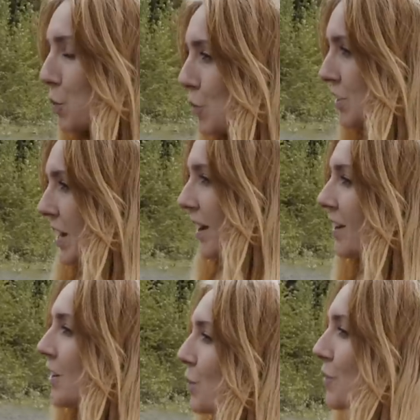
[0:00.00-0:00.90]
of water,
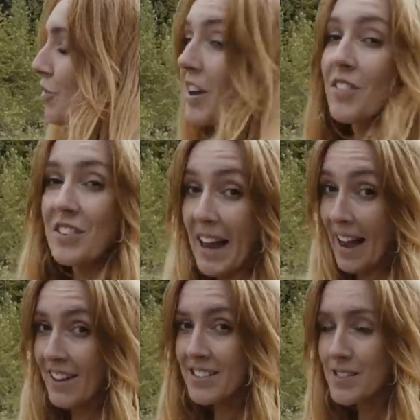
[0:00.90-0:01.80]
we've run out of
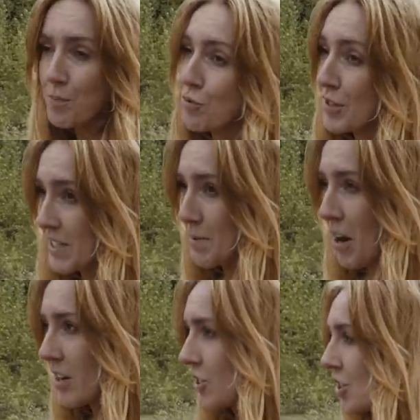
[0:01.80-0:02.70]
gas, pretty
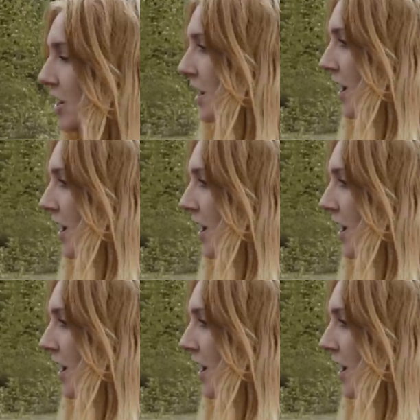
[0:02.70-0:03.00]
much.